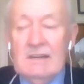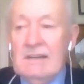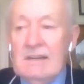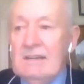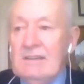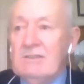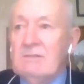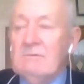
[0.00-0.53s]

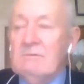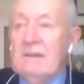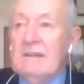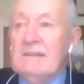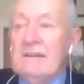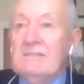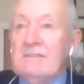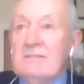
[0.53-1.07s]
And you go on
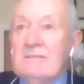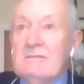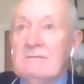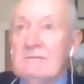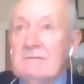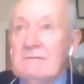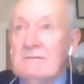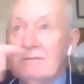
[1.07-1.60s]
then
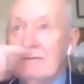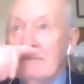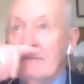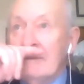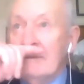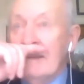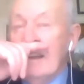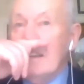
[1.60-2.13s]
to
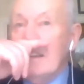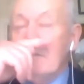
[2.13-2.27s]
the next